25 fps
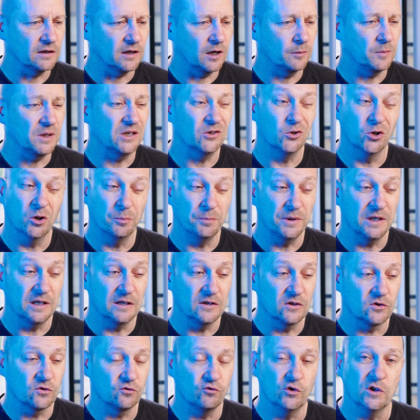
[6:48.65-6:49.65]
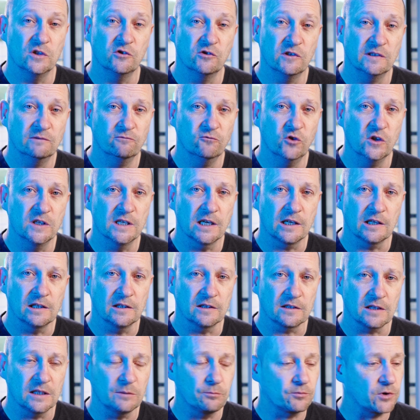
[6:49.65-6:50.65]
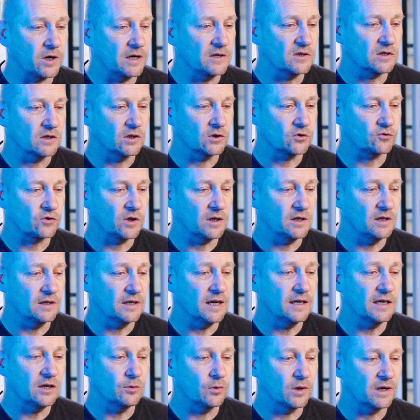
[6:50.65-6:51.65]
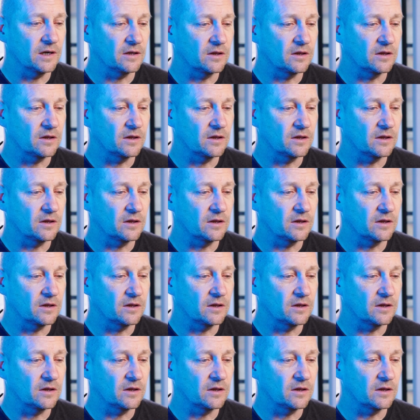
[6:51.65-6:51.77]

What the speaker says: I mean, all beer is ridiculously priced in Australia anyway.